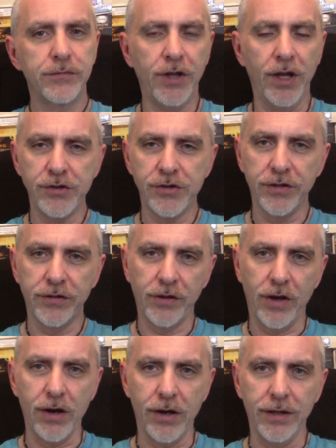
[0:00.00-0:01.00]
Dungeon
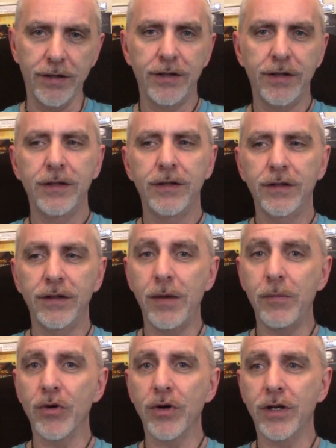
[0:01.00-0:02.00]
Saga. A
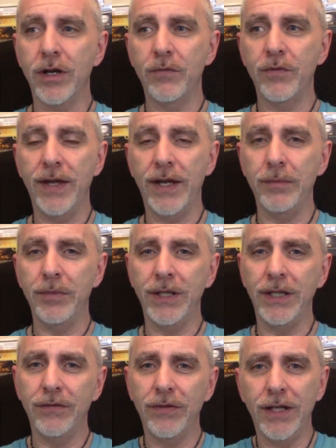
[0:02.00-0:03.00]
lot more to come for that, I believe,